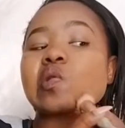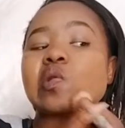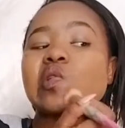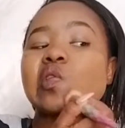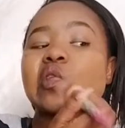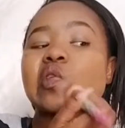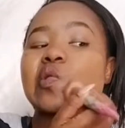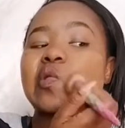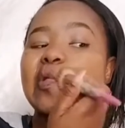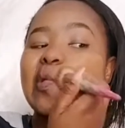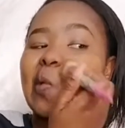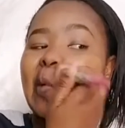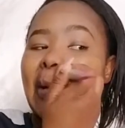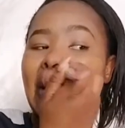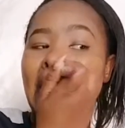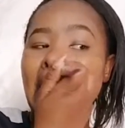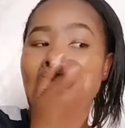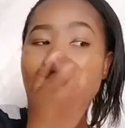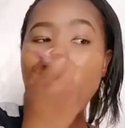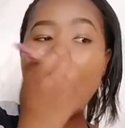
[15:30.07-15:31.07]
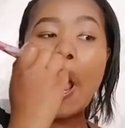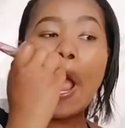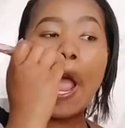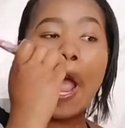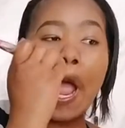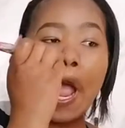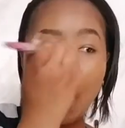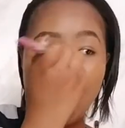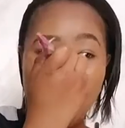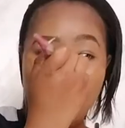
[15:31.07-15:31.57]
you
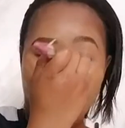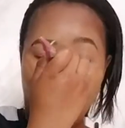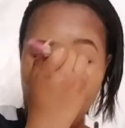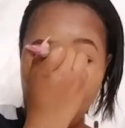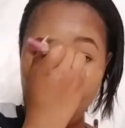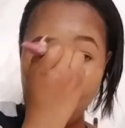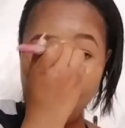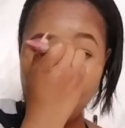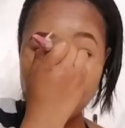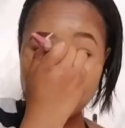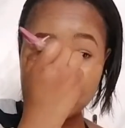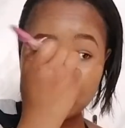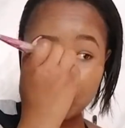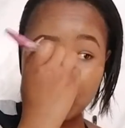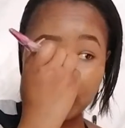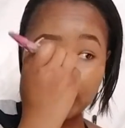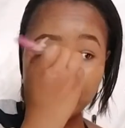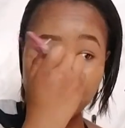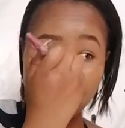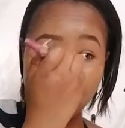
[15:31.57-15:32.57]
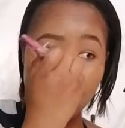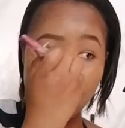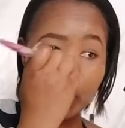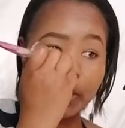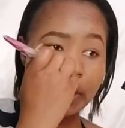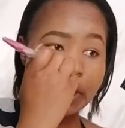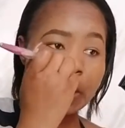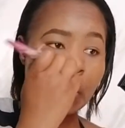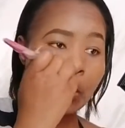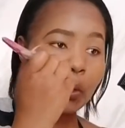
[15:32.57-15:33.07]
want to
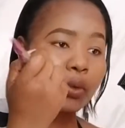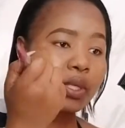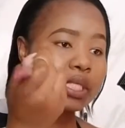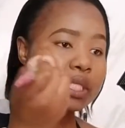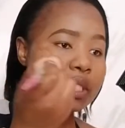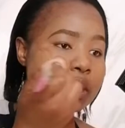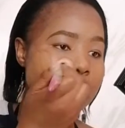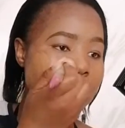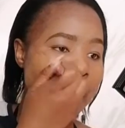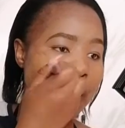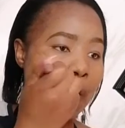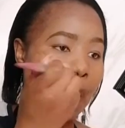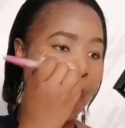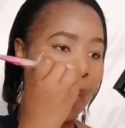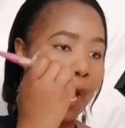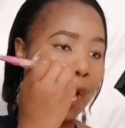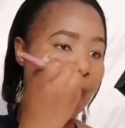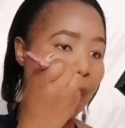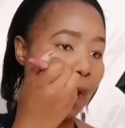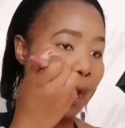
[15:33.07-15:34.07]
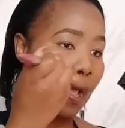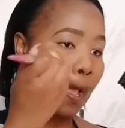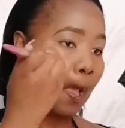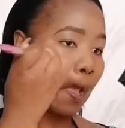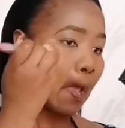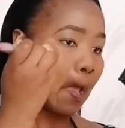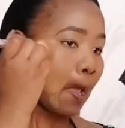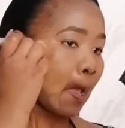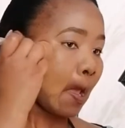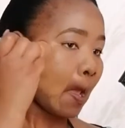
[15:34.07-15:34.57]
avoid creasing
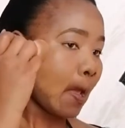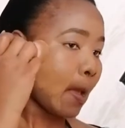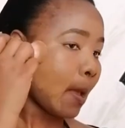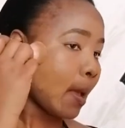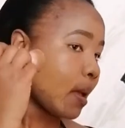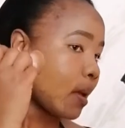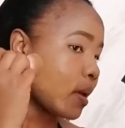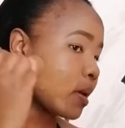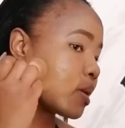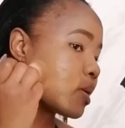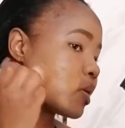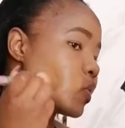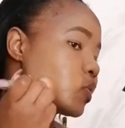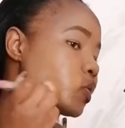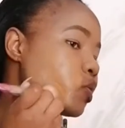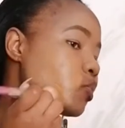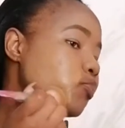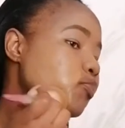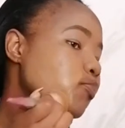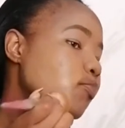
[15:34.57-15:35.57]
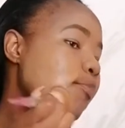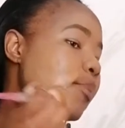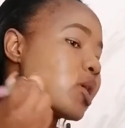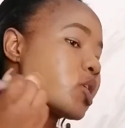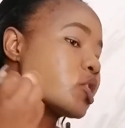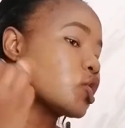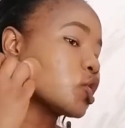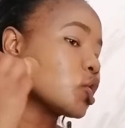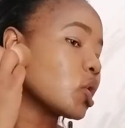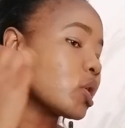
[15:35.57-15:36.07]
as
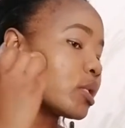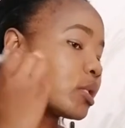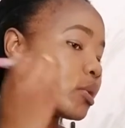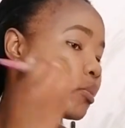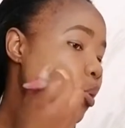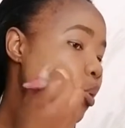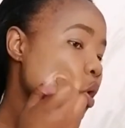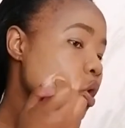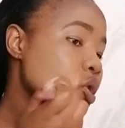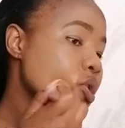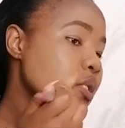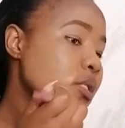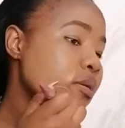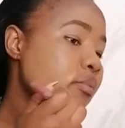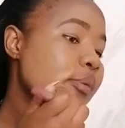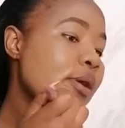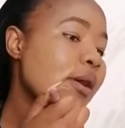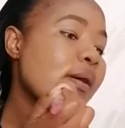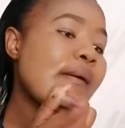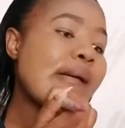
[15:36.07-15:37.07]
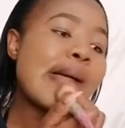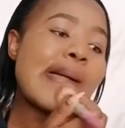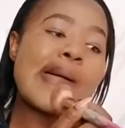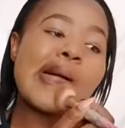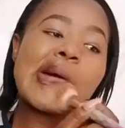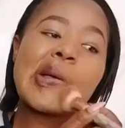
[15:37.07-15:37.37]
much as possible.